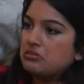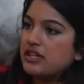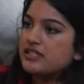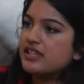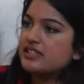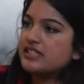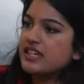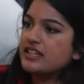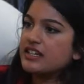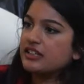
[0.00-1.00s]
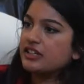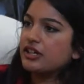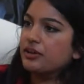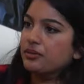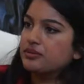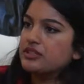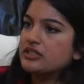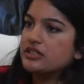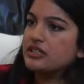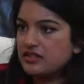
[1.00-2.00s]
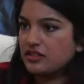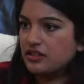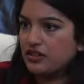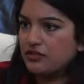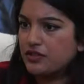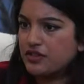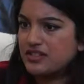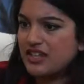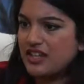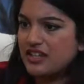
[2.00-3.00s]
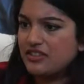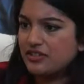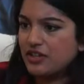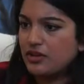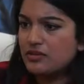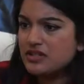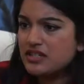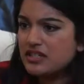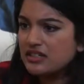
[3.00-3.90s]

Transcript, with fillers: It says skin and coat. They're good for their skin and their coat?